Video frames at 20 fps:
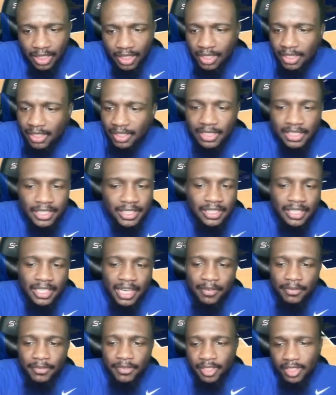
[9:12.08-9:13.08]
It's an easy
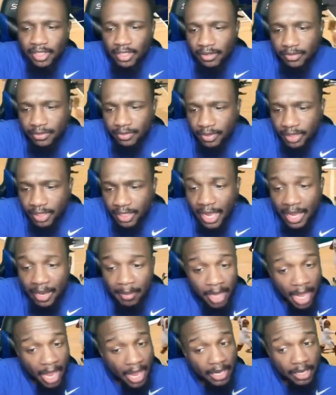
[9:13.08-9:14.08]
night for Steph.
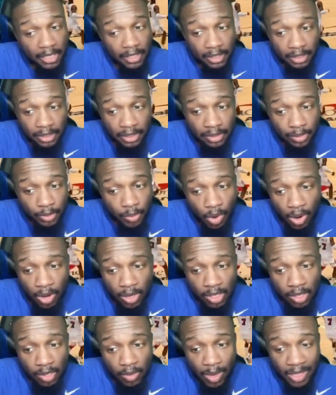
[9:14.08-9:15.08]
Game, hey, the
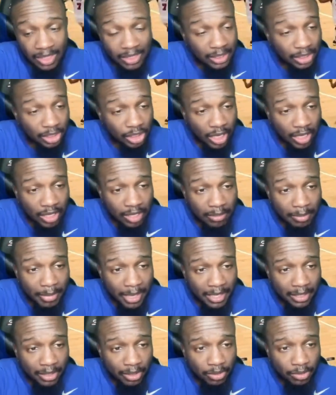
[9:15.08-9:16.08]
Washington trying to come
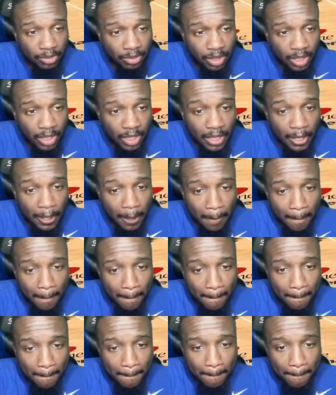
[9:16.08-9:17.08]
back though.
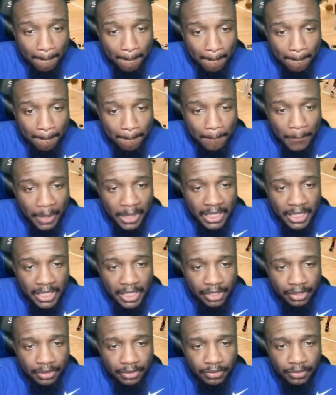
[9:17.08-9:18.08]
Buddy
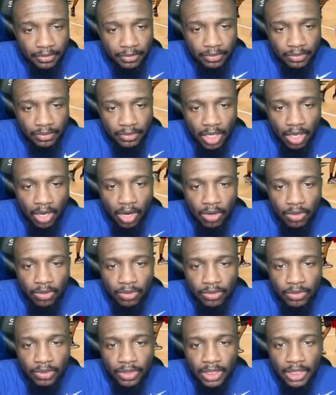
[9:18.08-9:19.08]
Hield,
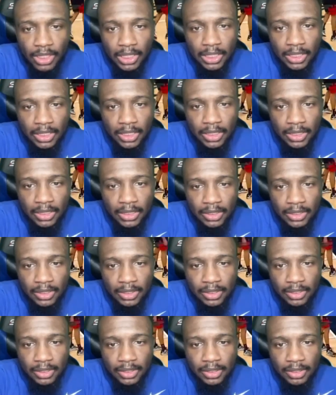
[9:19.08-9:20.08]

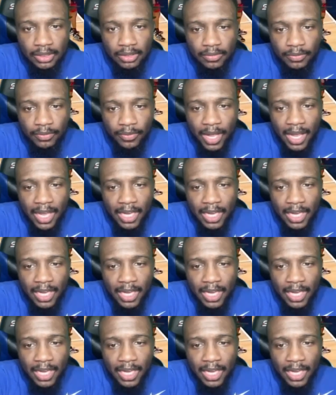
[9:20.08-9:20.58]
foul